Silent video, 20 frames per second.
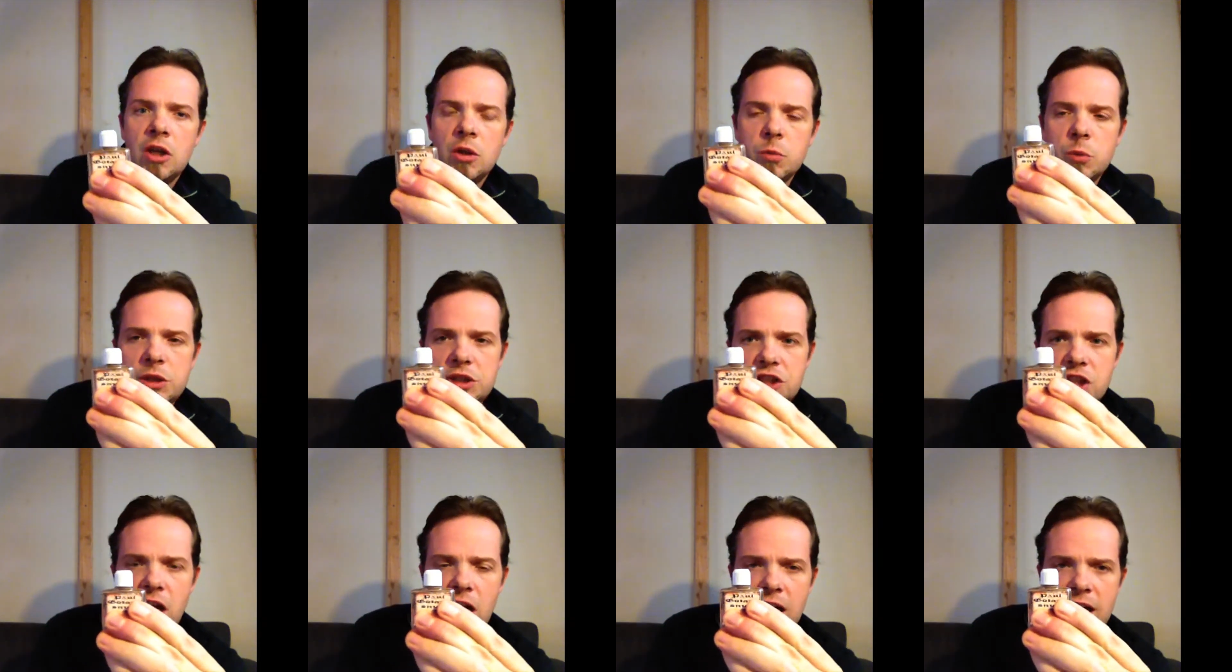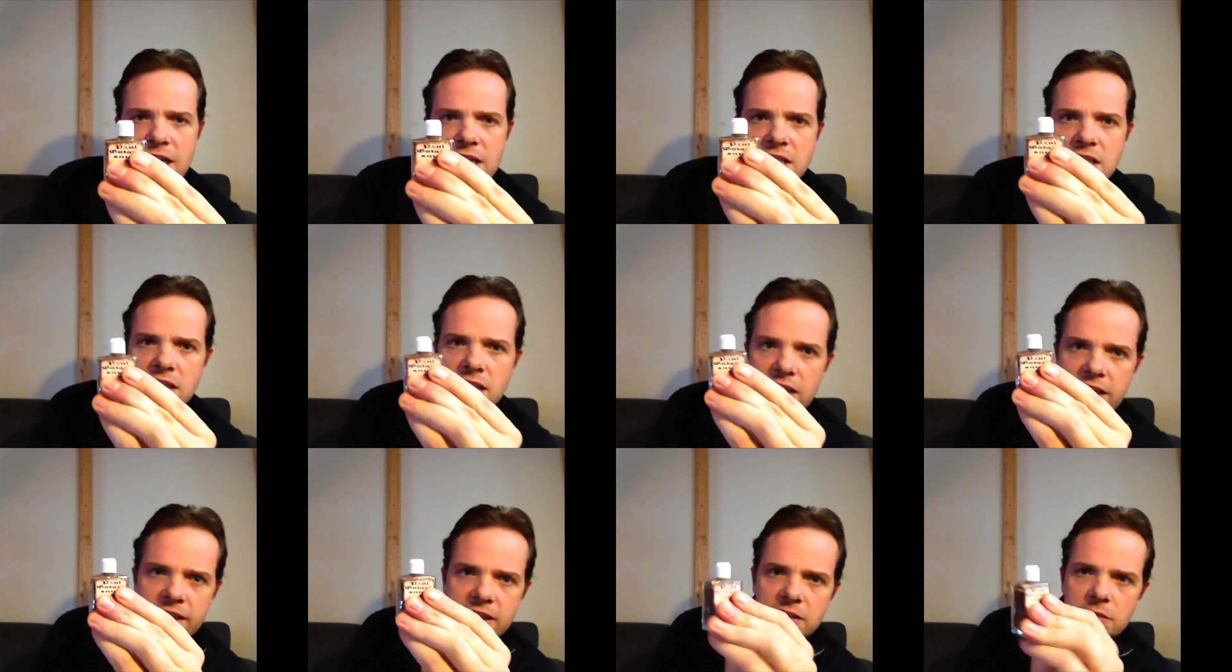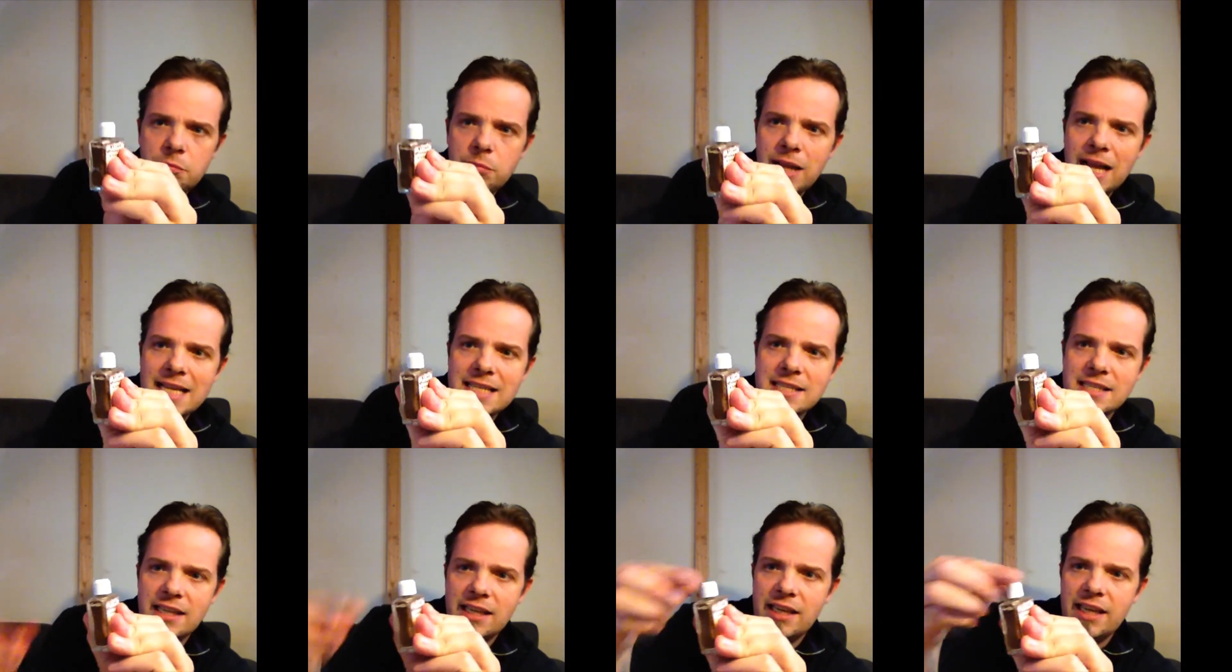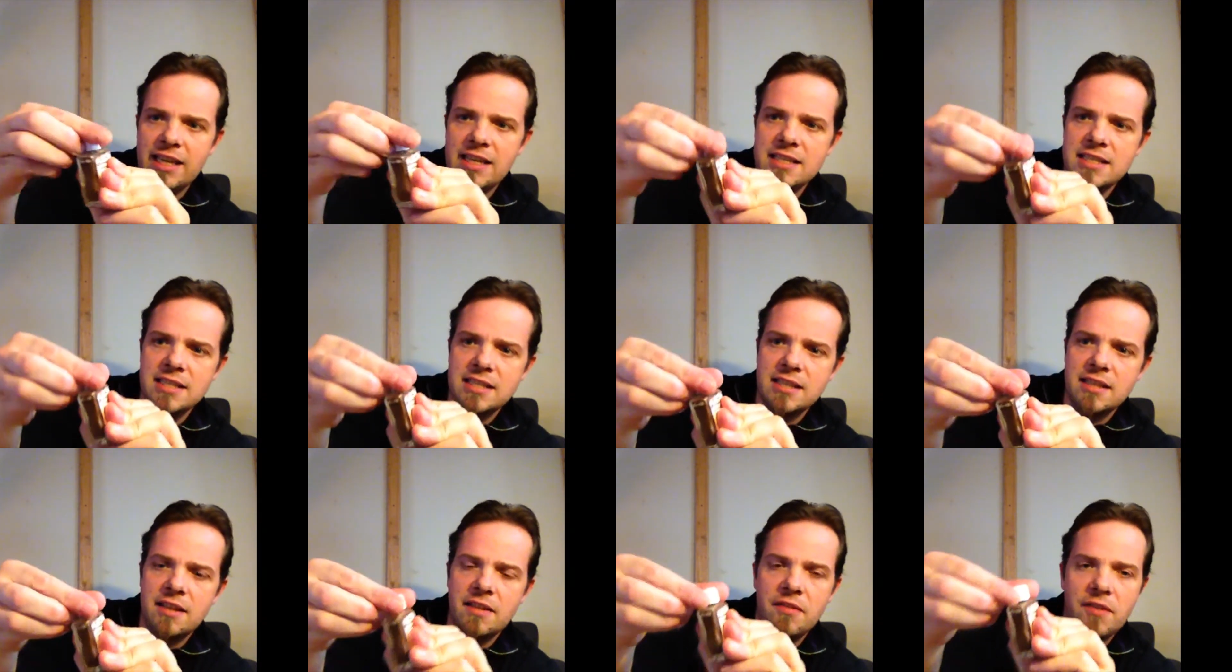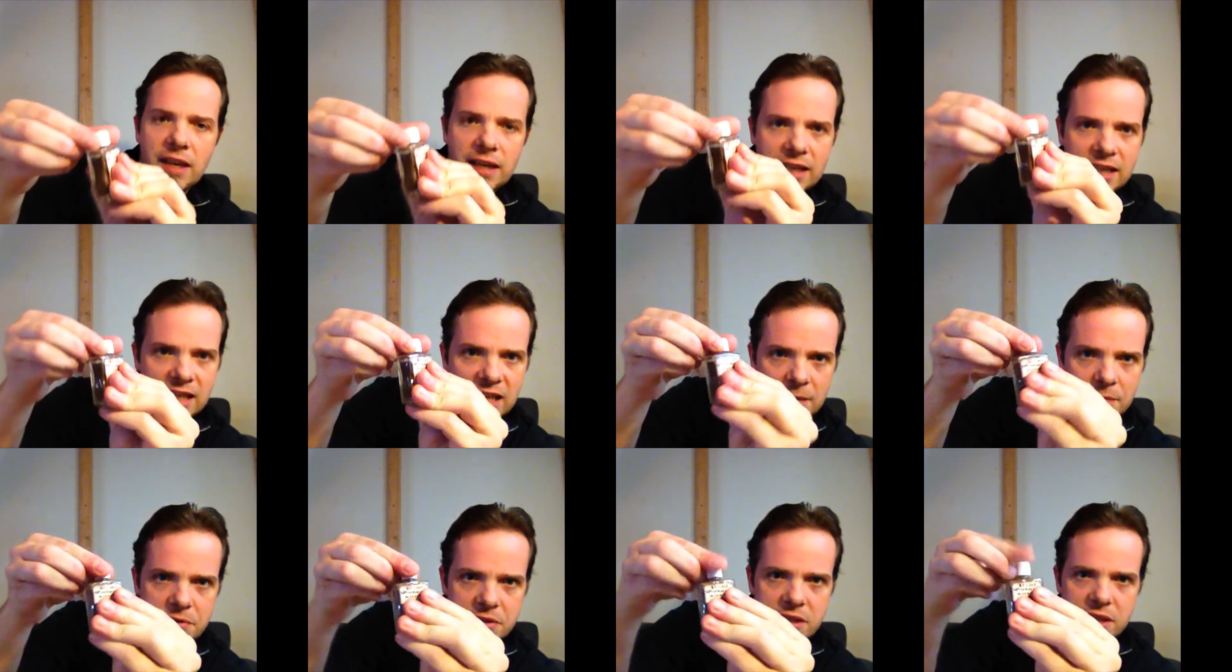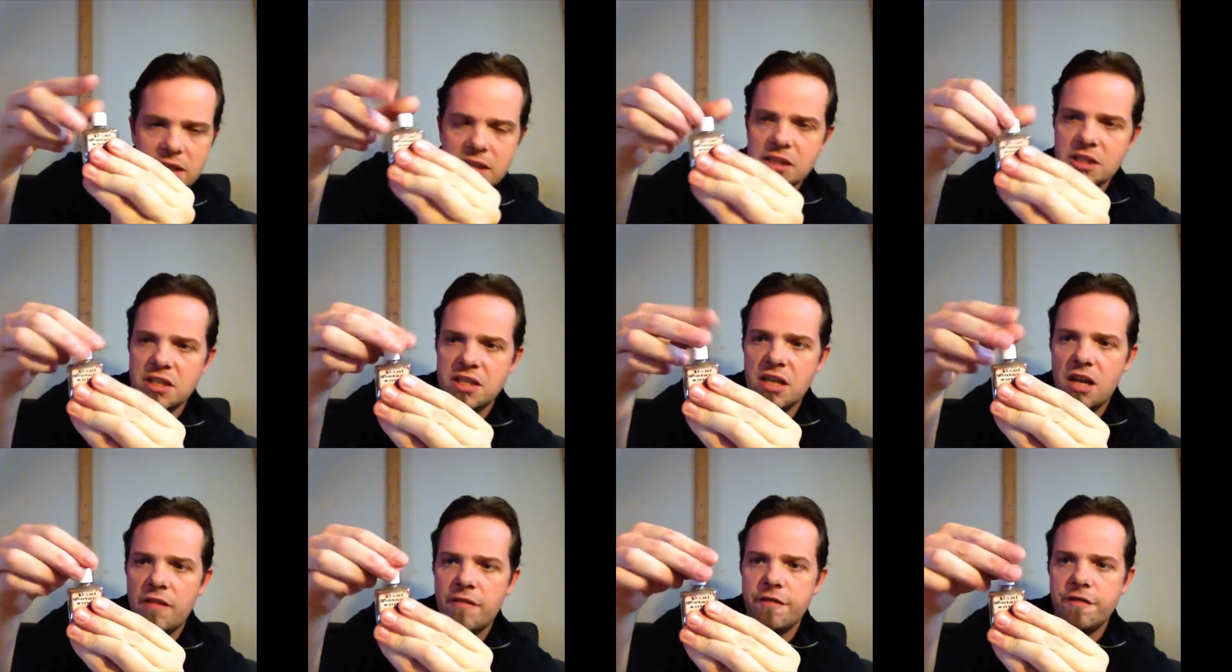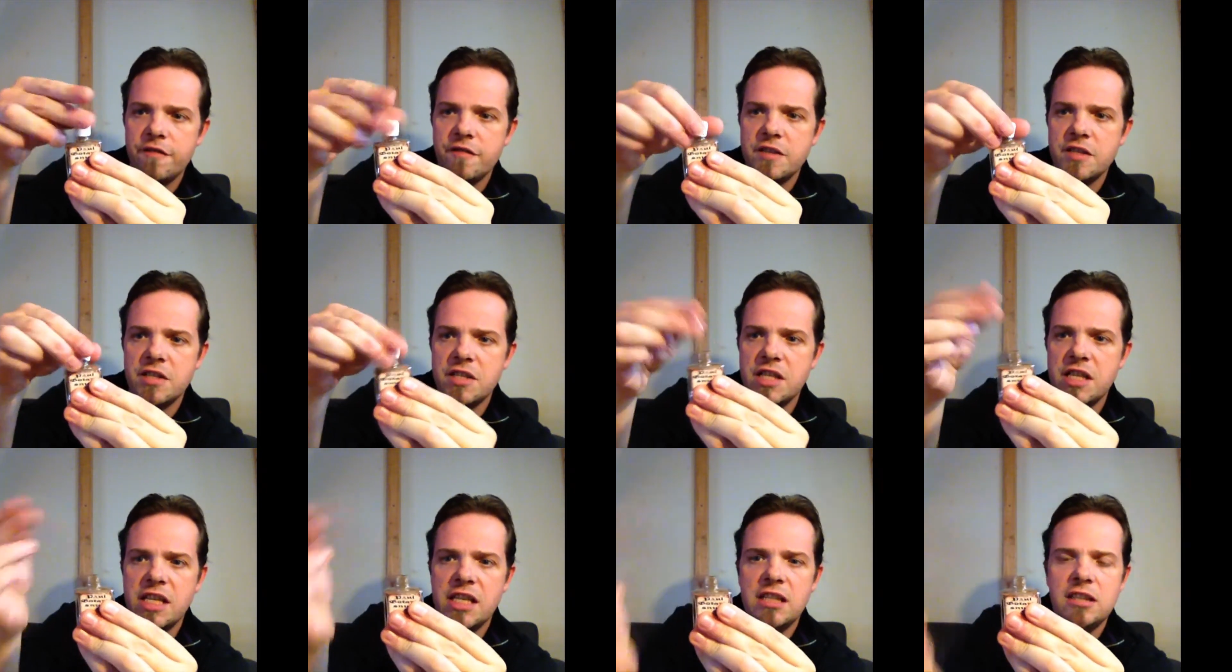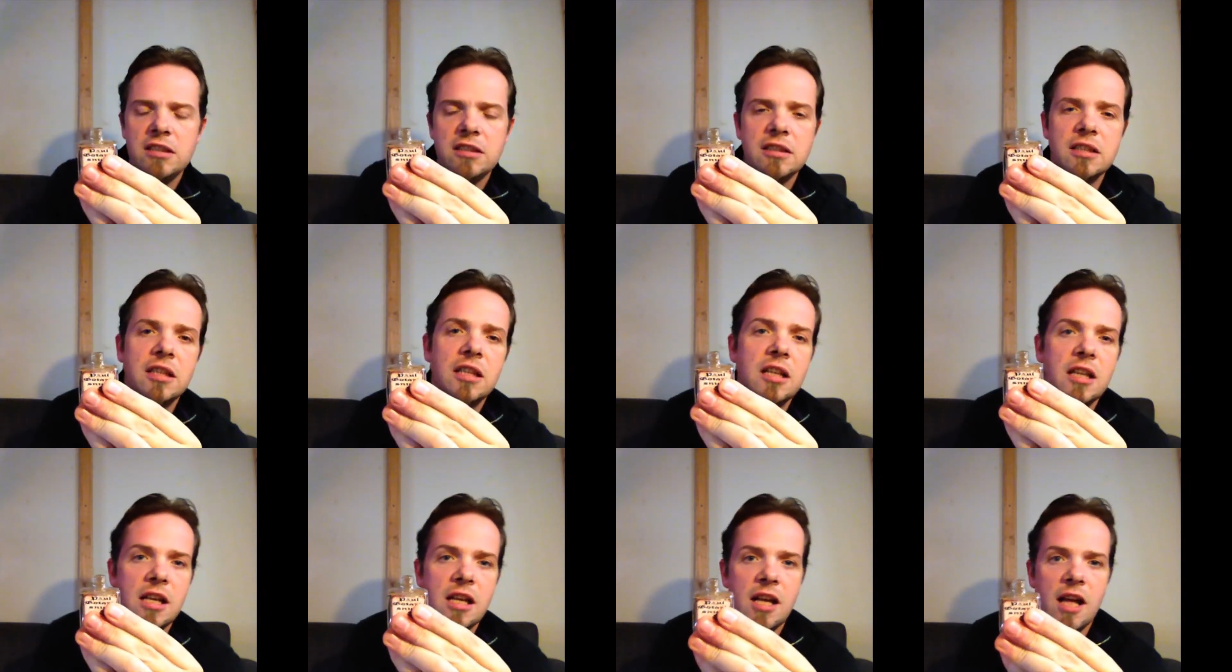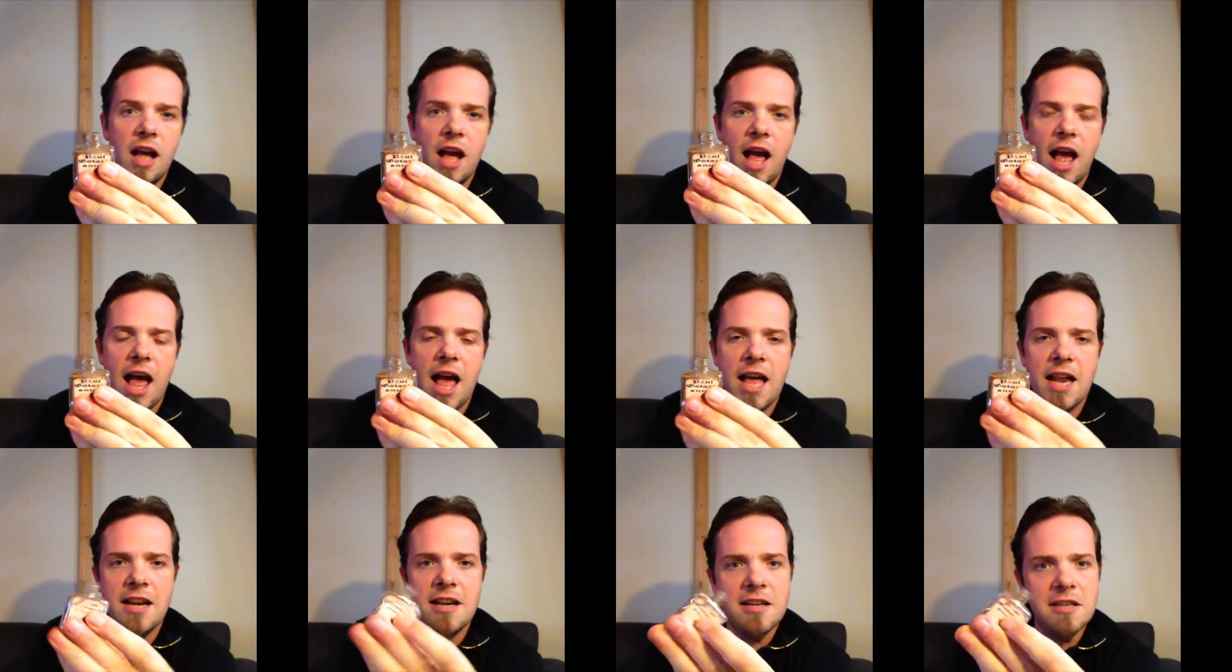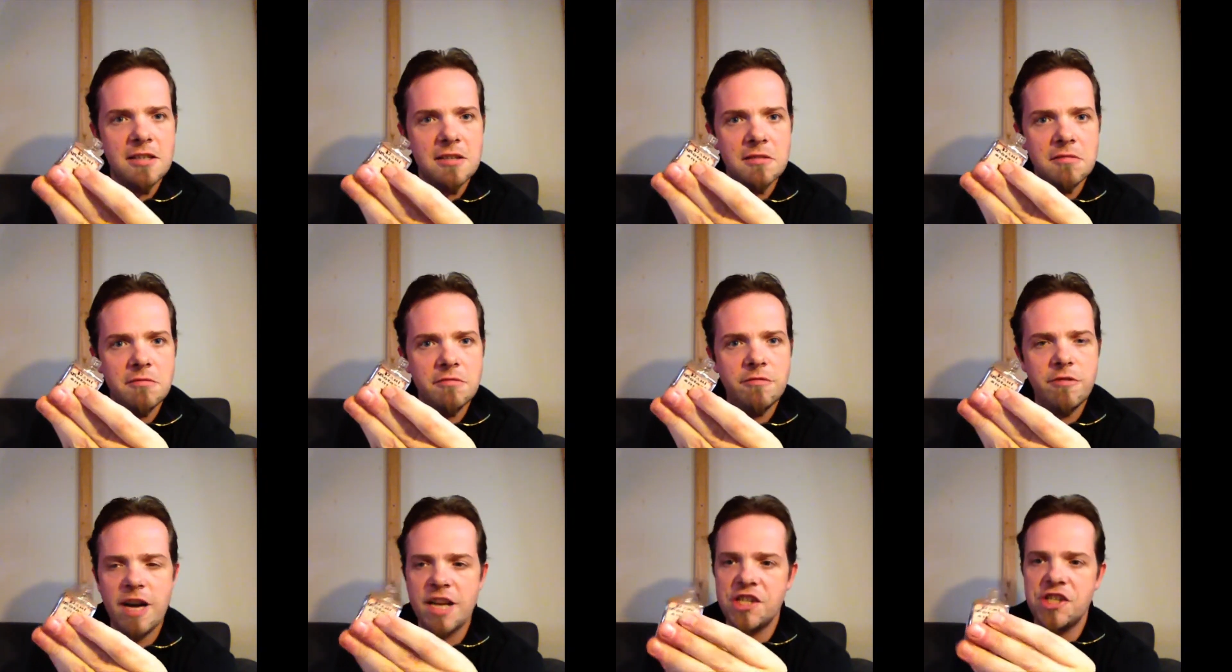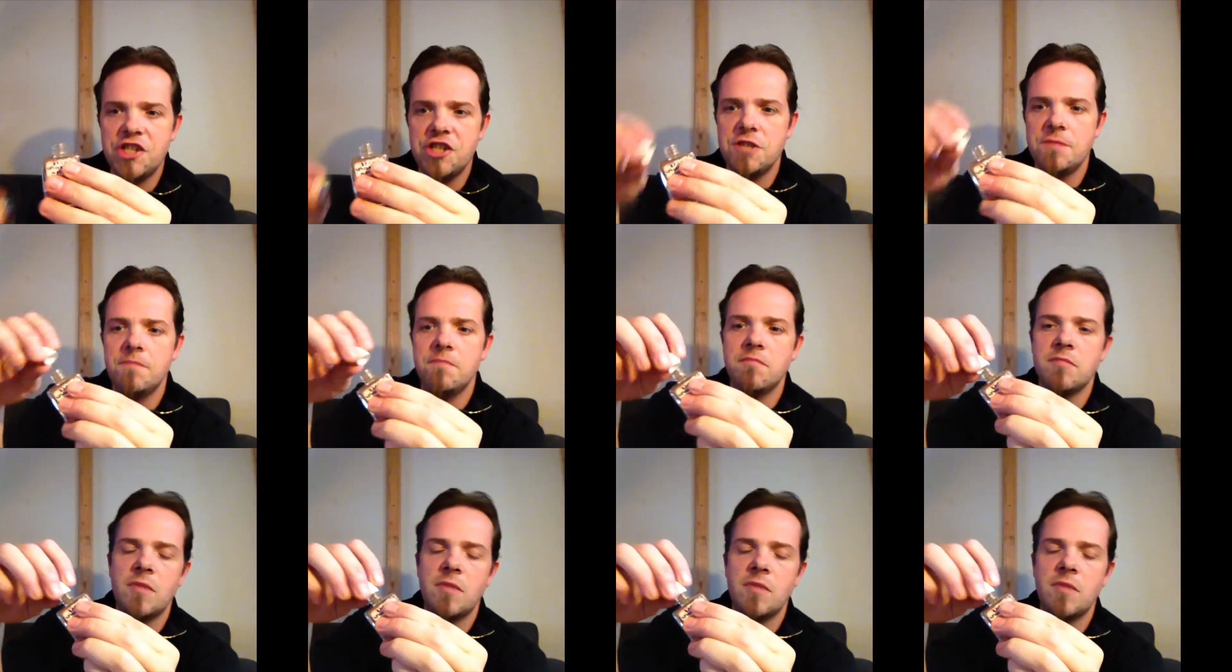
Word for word: which hides a little plastic lid that keeps the snuff sealed and fresh.